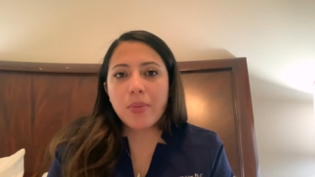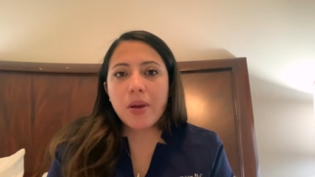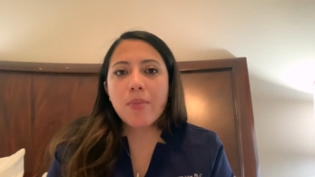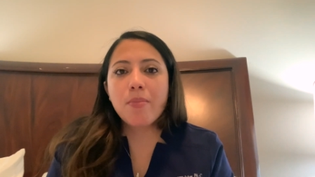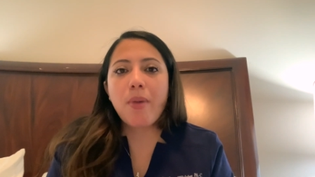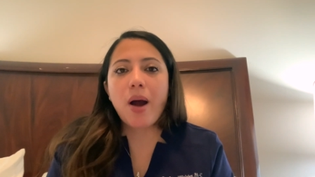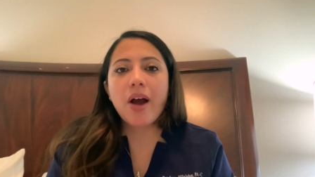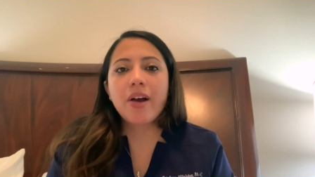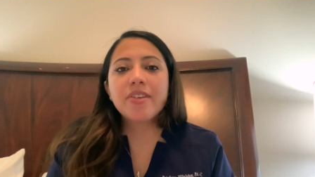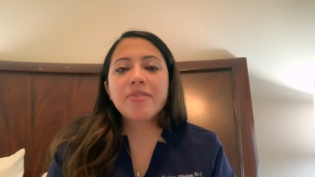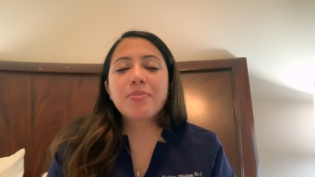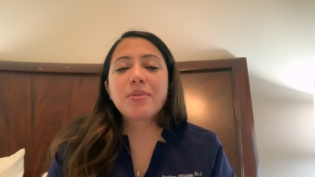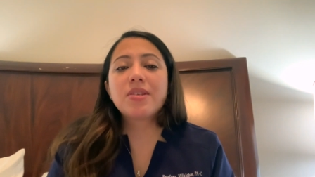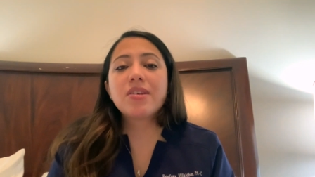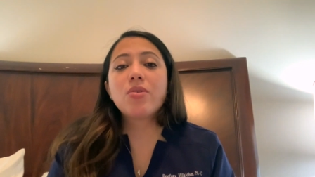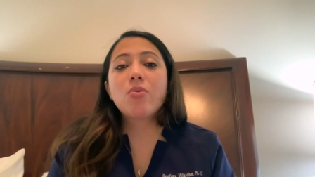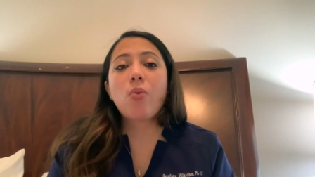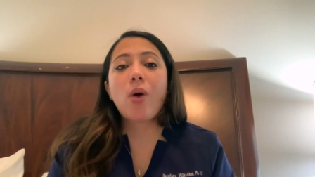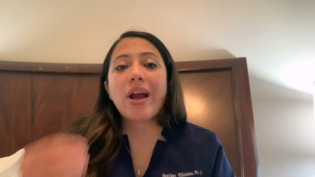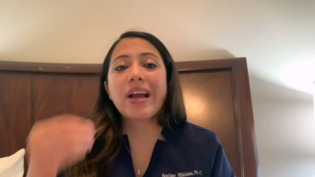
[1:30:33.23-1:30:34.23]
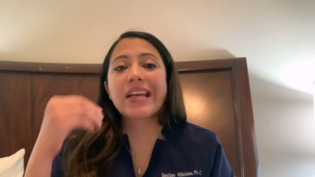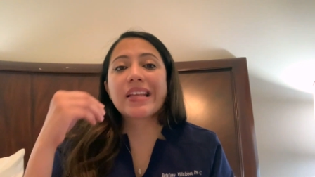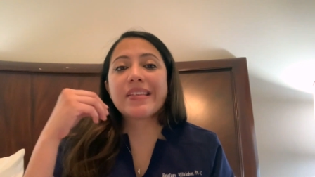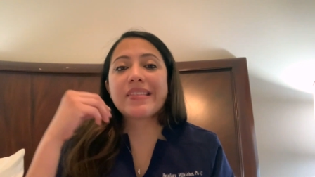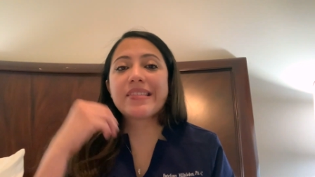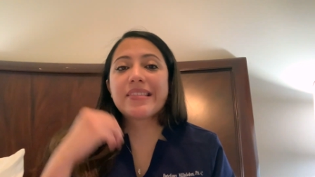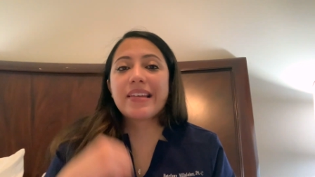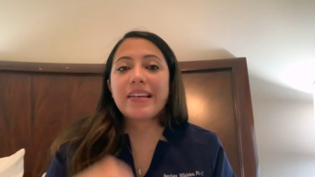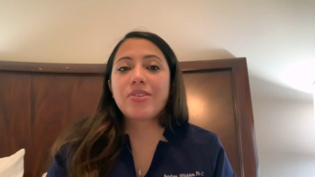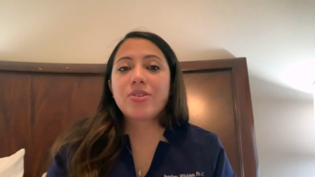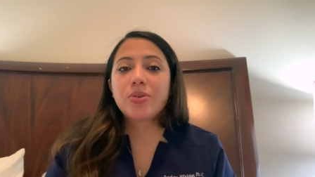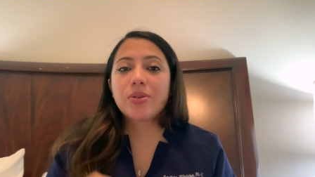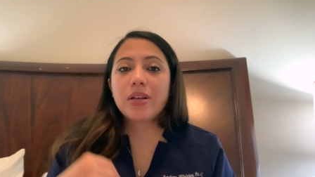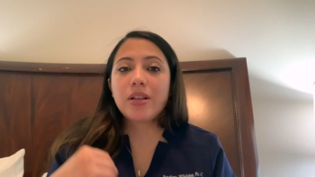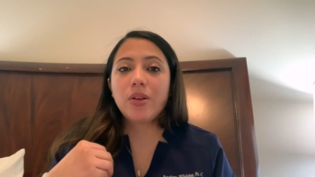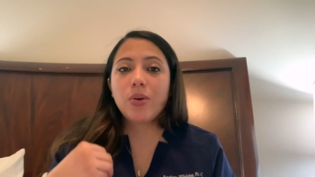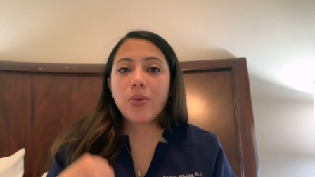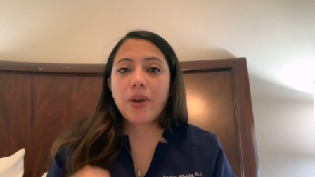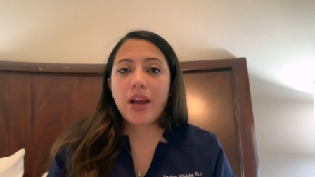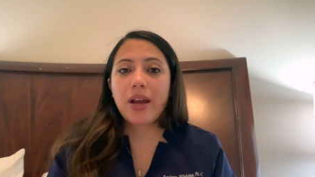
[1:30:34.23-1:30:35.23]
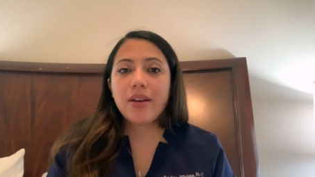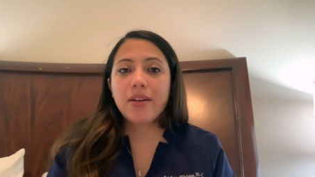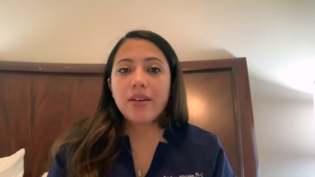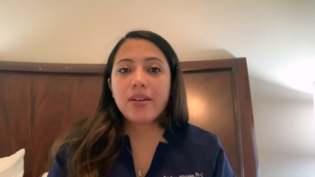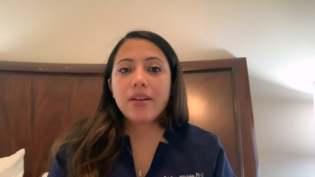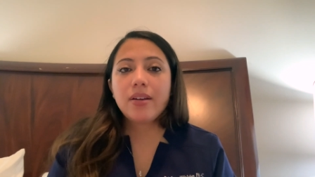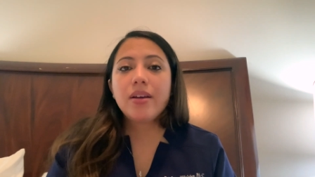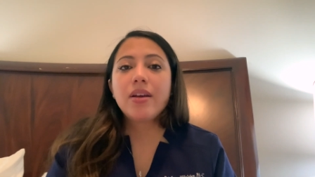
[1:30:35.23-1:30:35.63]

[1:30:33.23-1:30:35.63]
and biopsy. Why? Because it's centrally located.